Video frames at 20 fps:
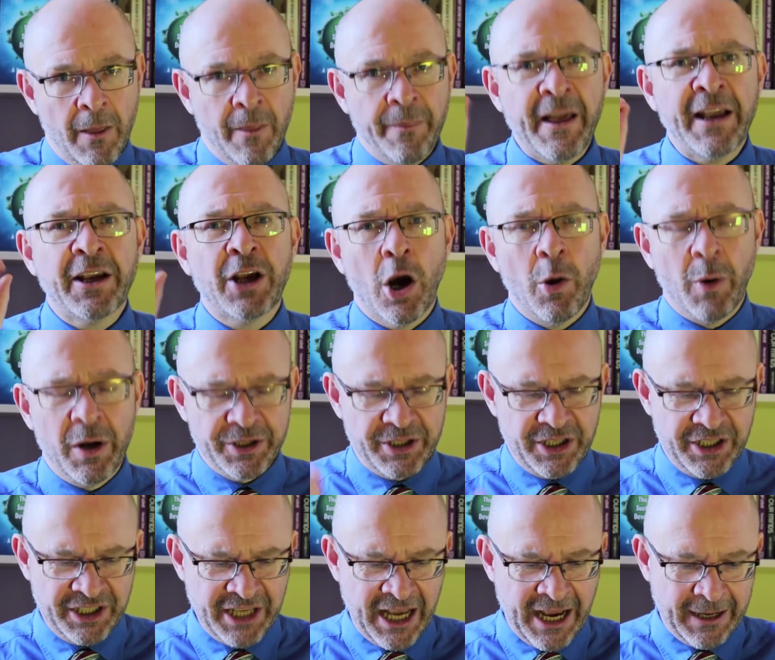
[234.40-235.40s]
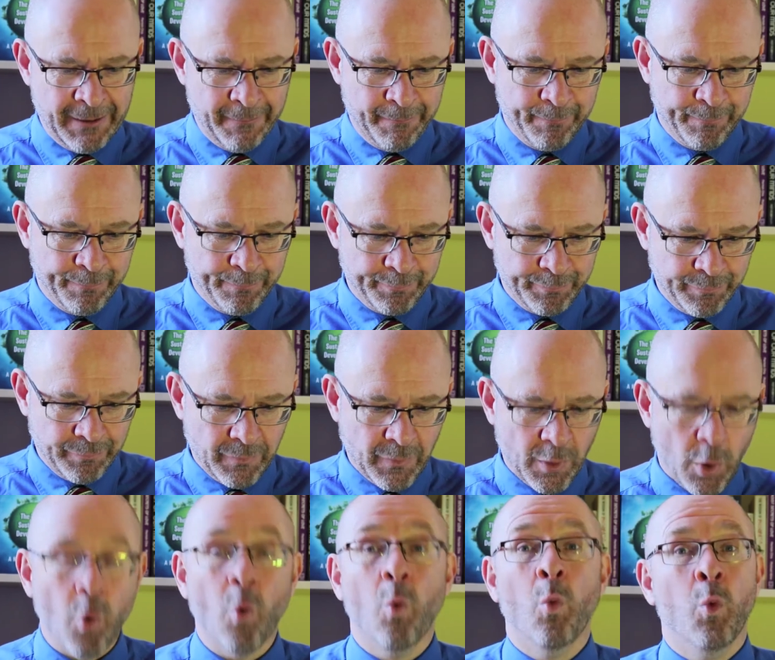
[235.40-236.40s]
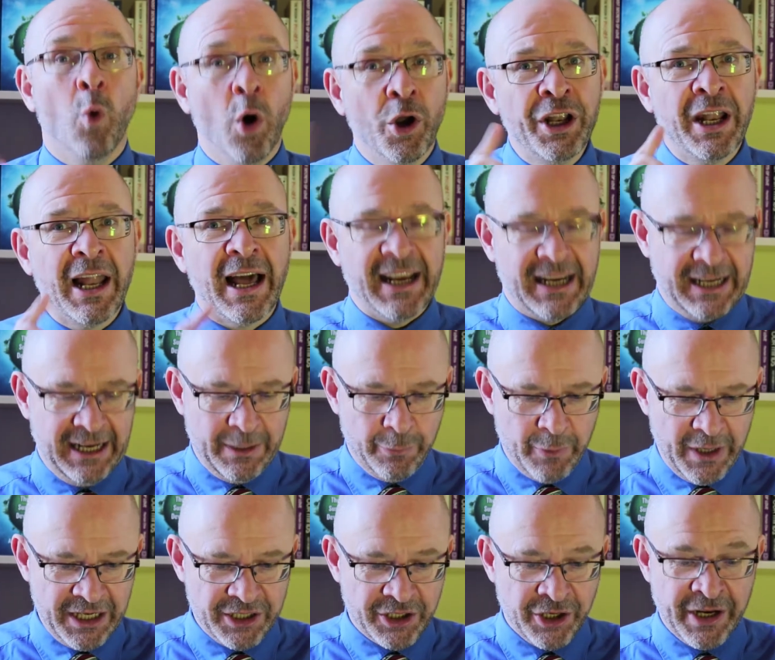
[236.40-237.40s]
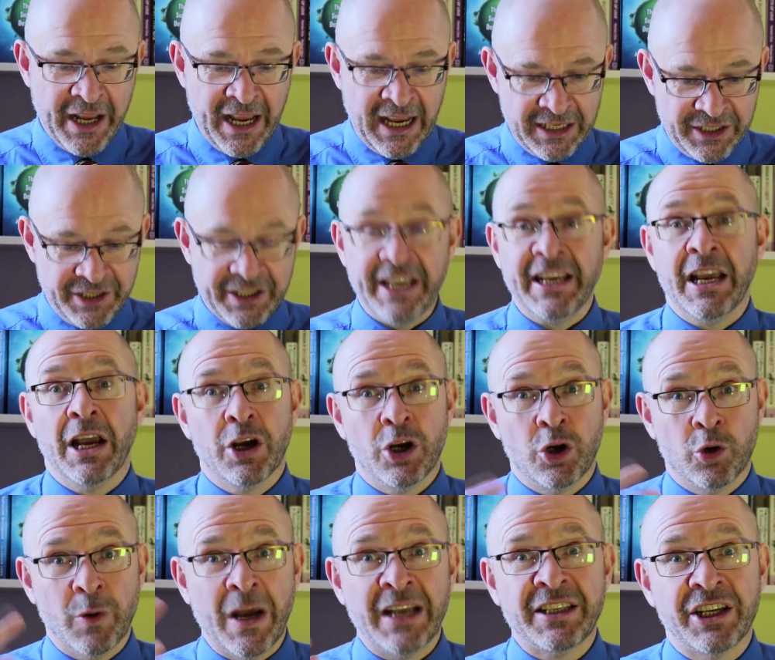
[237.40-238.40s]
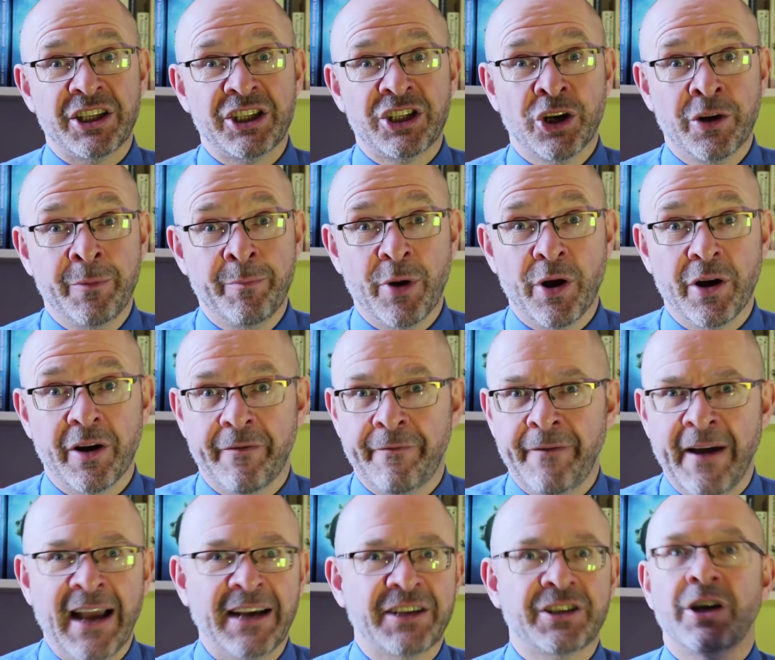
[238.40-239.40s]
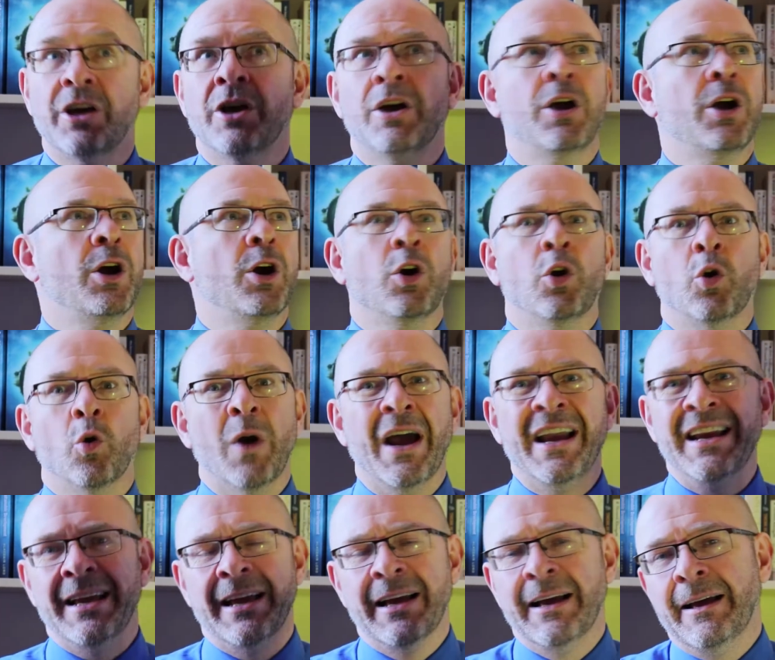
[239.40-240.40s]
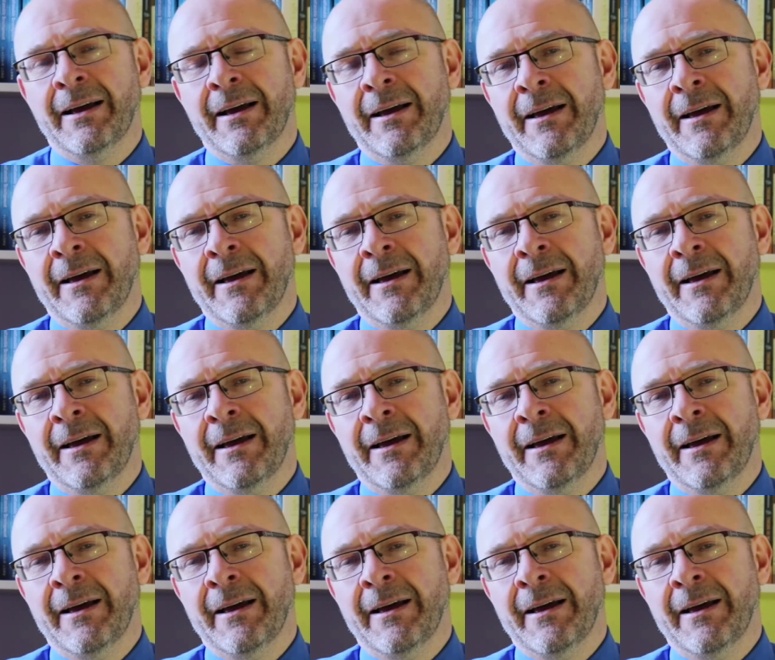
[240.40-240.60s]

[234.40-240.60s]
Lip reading: They go on to say, one likely reason is the Greta Thunberg effect. Great.